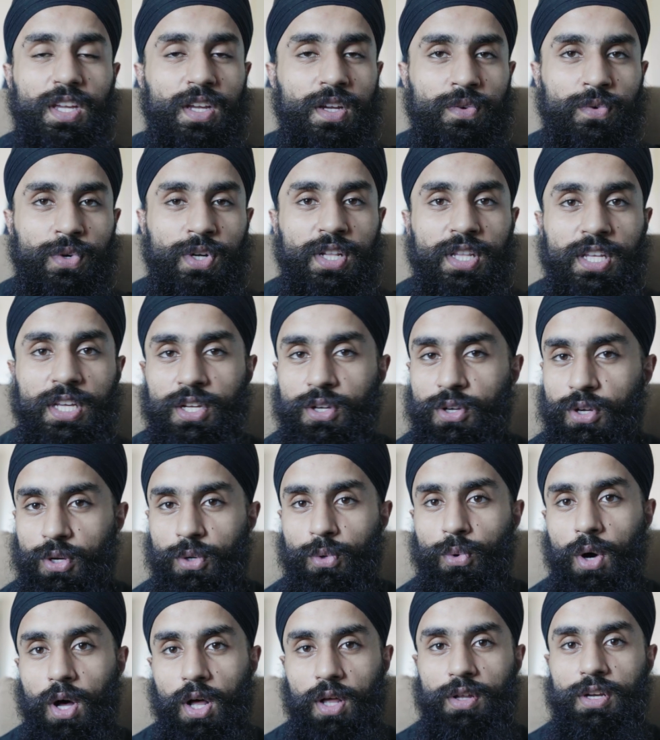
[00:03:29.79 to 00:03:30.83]
really good
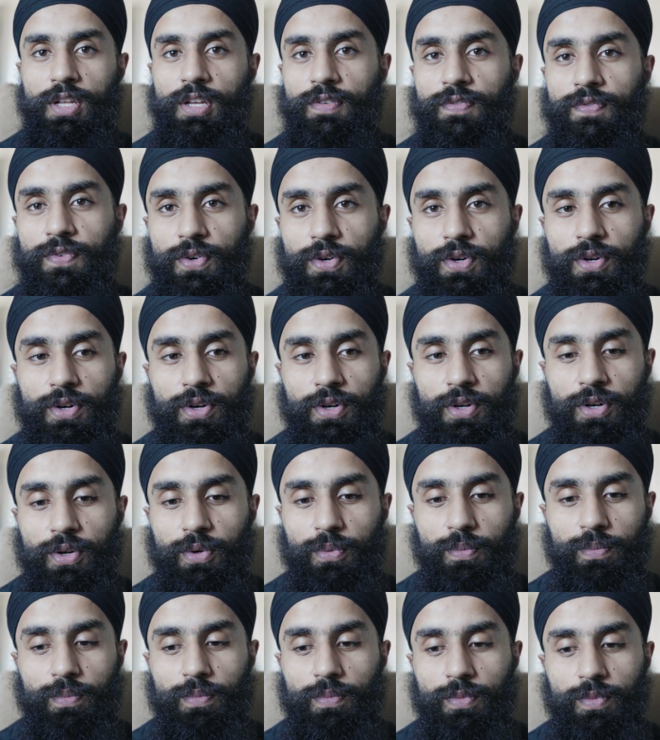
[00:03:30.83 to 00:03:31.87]
quality for
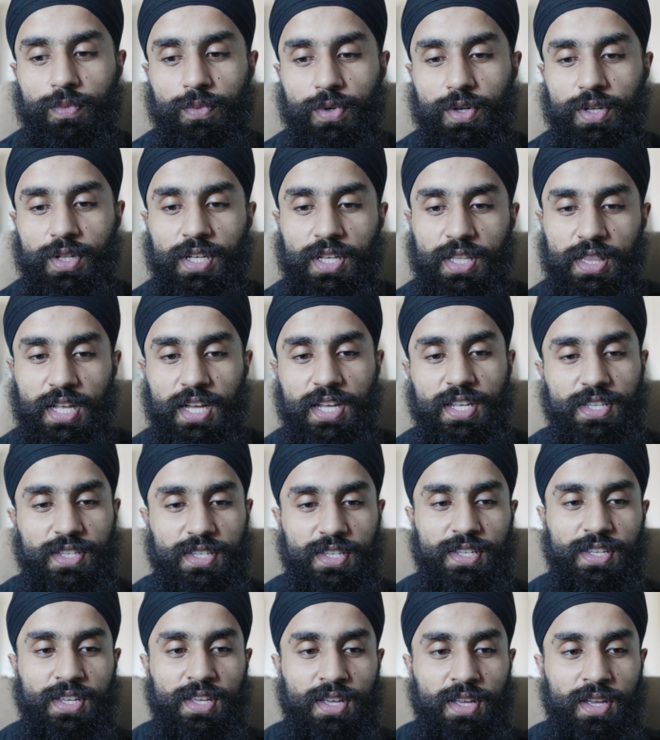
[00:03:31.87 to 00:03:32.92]
really
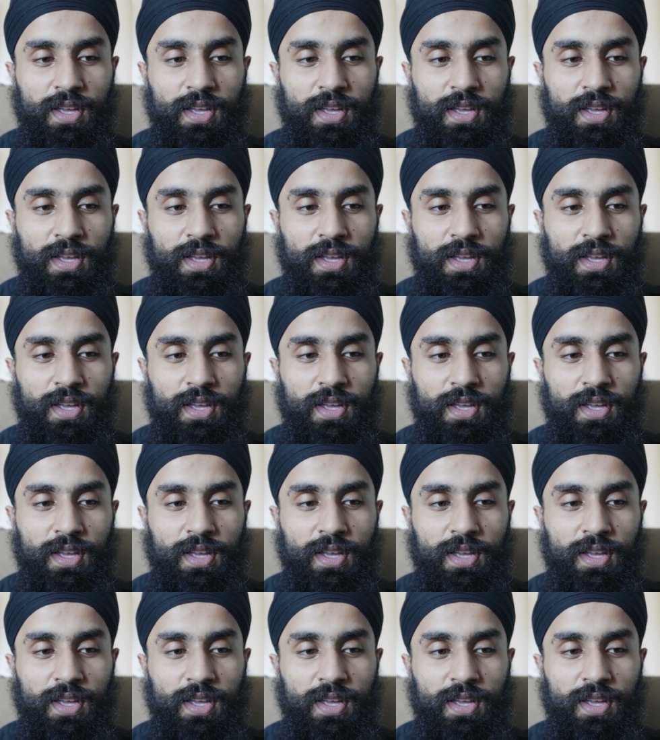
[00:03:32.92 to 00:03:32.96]
less